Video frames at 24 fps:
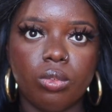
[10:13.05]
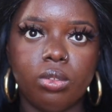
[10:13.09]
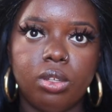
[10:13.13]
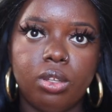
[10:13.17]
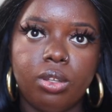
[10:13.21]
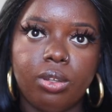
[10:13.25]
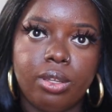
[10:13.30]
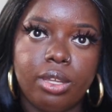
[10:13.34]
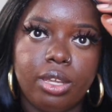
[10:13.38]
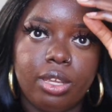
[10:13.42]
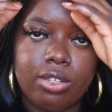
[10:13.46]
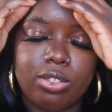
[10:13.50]

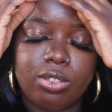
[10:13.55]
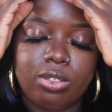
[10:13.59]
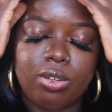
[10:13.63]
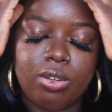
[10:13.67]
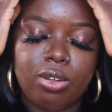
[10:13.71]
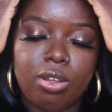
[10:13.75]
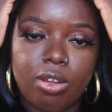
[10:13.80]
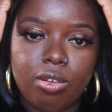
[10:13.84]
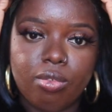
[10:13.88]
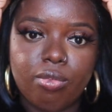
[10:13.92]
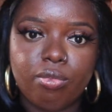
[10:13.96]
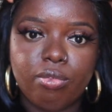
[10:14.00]
Okay, so
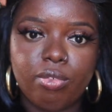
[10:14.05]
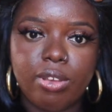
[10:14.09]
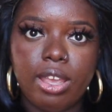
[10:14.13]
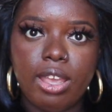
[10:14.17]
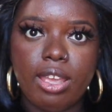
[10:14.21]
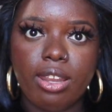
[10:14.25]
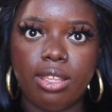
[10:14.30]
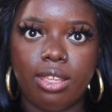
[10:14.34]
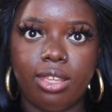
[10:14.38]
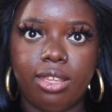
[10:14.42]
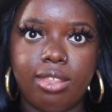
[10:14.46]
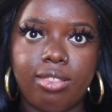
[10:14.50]

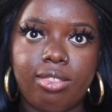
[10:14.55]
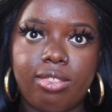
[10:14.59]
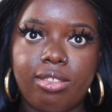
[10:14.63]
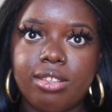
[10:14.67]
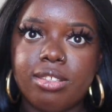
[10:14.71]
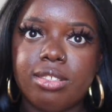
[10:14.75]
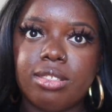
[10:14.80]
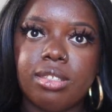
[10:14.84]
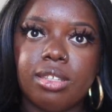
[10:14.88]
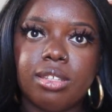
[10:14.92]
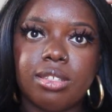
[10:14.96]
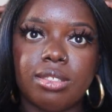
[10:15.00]
already
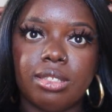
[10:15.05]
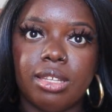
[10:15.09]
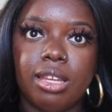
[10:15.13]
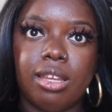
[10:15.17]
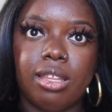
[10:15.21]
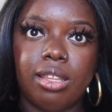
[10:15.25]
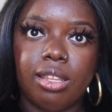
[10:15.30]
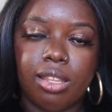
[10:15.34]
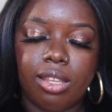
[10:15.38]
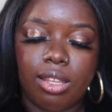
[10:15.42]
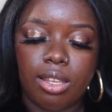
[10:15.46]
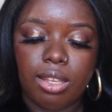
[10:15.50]
this looks
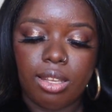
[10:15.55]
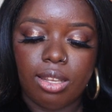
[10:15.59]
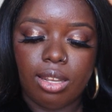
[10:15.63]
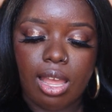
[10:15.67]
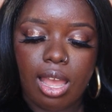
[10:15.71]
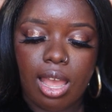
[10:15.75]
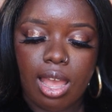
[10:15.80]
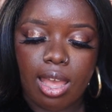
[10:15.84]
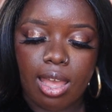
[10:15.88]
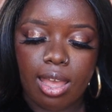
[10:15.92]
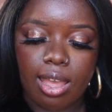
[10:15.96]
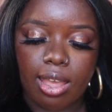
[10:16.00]
a
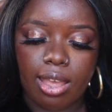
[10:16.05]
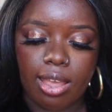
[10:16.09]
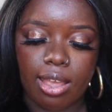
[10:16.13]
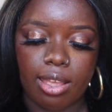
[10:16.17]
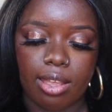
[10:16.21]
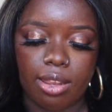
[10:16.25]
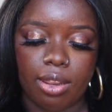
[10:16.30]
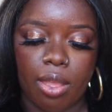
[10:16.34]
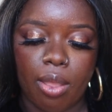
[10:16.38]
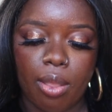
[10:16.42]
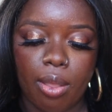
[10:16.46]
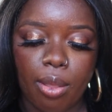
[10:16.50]

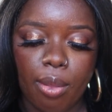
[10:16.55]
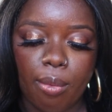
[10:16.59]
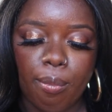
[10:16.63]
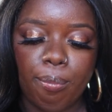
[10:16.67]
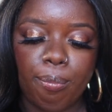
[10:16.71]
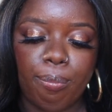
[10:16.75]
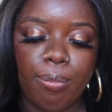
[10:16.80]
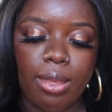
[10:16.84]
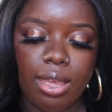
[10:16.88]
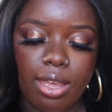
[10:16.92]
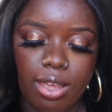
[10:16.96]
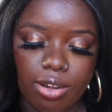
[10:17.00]
lot
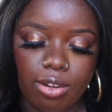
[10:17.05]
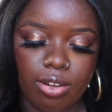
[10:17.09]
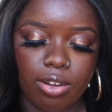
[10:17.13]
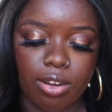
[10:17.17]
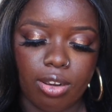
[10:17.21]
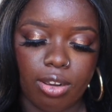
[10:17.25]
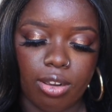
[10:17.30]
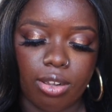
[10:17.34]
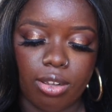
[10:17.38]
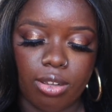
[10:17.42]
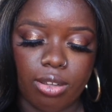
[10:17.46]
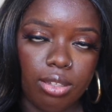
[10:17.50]

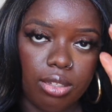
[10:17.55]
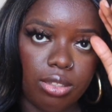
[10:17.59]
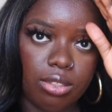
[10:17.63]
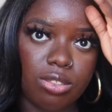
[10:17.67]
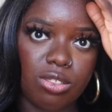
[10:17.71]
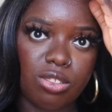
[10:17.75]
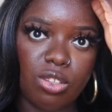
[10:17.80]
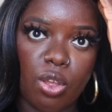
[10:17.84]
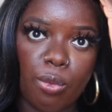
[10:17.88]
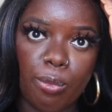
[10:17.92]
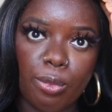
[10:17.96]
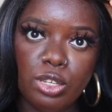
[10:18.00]
better.
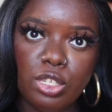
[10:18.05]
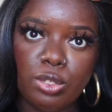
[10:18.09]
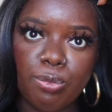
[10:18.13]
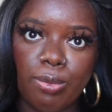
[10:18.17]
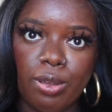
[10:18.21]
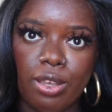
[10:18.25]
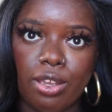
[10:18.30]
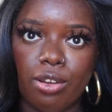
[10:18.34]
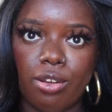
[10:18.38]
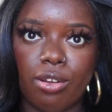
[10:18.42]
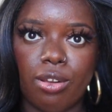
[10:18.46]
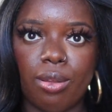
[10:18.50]
So much
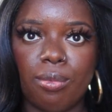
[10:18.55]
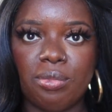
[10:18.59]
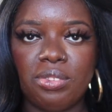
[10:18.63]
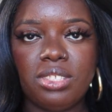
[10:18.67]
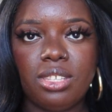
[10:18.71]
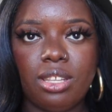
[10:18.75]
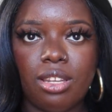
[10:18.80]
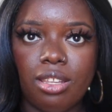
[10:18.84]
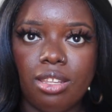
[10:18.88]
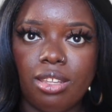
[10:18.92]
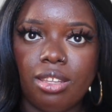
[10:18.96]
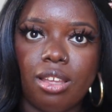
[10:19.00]
better. I'm
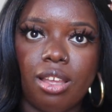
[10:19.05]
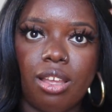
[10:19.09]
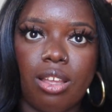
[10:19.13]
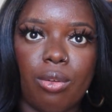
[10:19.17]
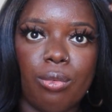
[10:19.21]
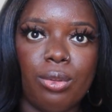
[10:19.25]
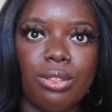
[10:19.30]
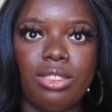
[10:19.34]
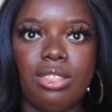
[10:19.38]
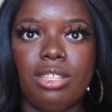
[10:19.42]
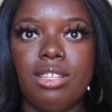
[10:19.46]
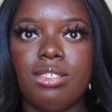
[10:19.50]
telling
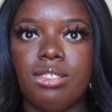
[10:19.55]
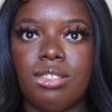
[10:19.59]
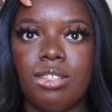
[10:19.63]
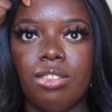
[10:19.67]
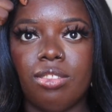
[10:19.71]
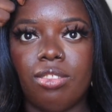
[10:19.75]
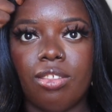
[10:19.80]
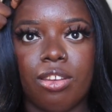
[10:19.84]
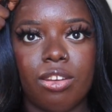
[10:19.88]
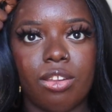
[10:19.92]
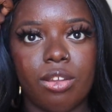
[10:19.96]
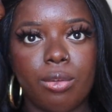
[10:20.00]
y'all, with these
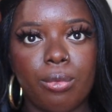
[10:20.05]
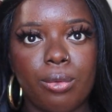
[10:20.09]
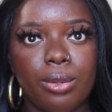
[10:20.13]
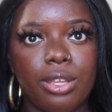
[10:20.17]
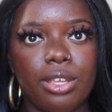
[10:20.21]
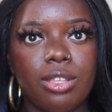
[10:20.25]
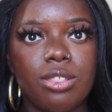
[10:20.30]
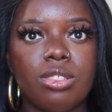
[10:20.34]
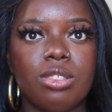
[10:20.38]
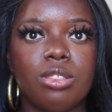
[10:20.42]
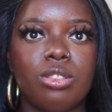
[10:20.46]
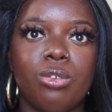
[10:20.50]
synthetic
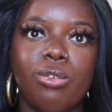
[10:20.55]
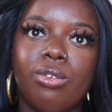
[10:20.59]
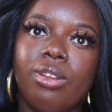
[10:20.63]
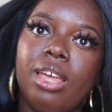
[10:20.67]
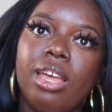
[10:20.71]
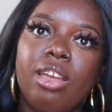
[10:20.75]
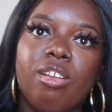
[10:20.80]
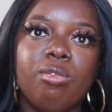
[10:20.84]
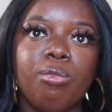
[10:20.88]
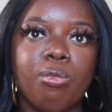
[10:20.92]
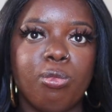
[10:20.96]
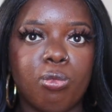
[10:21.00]
wigs, do
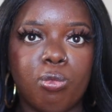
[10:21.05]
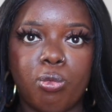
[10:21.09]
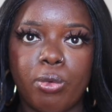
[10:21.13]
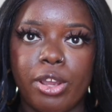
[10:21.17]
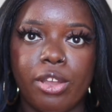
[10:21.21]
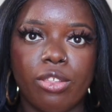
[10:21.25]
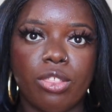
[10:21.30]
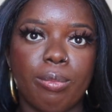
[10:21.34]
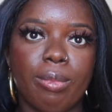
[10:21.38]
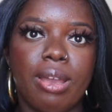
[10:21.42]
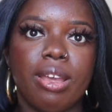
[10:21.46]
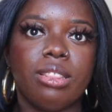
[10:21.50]
not
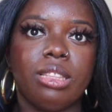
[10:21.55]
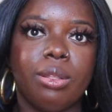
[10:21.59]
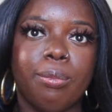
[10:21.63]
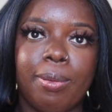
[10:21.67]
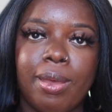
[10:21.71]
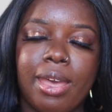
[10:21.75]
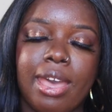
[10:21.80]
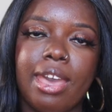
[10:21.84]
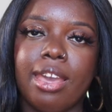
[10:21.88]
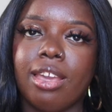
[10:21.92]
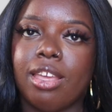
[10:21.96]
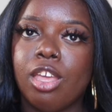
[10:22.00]
wear them out the
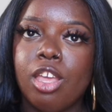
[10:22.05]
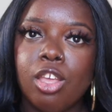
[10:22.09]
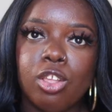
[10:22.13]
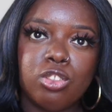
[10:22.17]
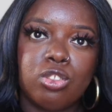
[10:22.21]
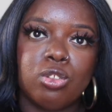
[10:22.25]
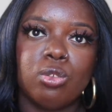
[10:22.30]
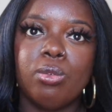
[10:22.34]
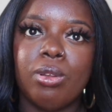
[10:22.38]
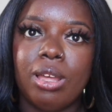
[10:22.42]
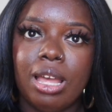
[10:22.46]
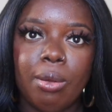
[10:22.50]
pack.
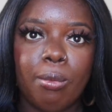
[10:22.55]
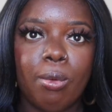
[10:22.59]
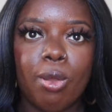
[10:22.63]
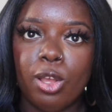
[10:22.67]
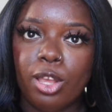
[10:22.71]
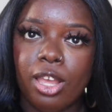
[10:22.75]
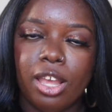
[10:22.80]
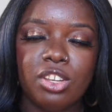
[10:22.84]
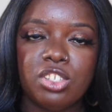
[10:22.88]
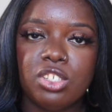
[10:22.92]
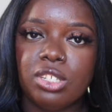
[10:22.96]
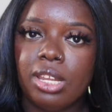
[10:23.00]
Do not
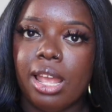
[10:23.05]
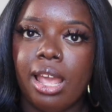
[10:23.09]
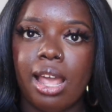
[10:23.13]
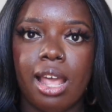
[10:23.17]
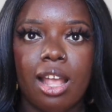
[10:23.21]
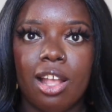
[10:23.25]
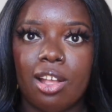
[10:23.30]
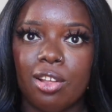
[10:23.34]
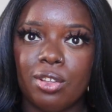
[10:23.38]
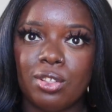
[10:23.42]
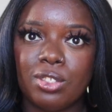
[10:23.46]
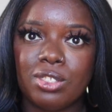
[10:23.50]
walk out your
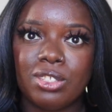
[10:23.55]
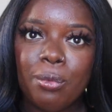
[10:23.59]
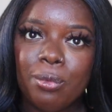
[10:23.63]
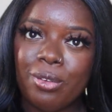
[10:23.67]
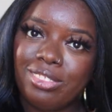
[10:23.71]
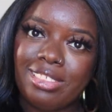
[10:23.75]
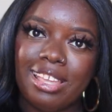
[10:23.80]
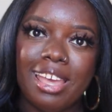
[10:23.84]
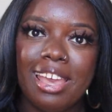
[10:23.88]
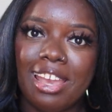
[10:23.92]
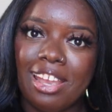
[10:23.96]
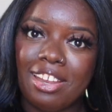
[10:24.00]
house with
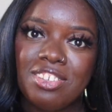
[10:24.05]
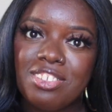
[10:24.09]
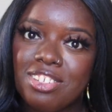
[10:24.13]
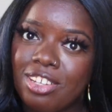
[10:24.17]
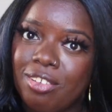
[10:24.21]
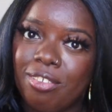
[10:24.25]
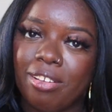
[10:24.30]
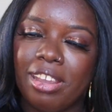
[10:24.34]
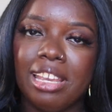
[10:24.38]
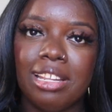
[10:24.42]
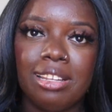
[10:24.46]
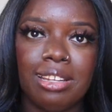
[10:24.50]
the ashy
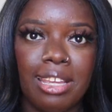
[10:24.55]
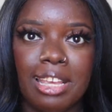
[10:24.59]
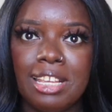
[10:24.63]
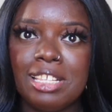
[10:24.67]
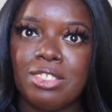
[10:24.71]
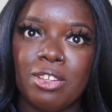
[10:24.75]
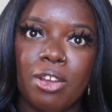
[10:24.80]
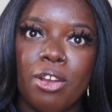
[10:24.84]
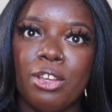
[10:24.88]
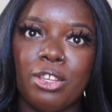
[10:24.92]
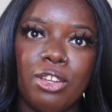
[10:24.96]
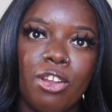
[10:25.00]
gray
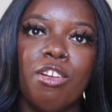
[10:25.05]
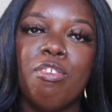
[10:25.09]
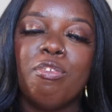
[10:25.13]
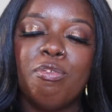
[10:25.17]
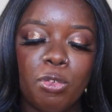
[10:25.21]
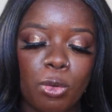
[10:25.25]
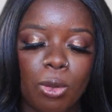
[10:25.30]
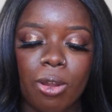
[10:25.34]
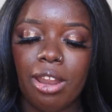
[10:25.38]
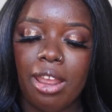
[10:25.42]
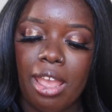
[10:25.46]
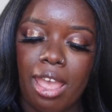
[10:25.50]
lace on your
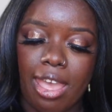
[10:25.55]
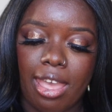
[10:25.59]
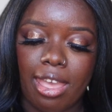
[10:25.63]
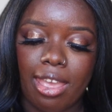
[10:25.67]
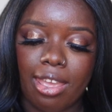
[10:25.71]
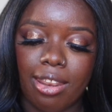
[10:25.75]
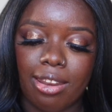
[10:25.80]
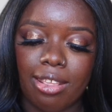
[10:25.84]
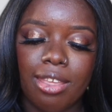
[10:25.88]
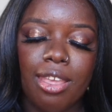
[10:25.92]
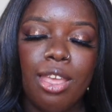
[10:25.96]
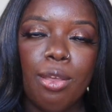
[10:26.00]

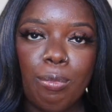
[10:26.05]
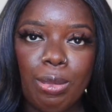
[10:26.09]
forehead.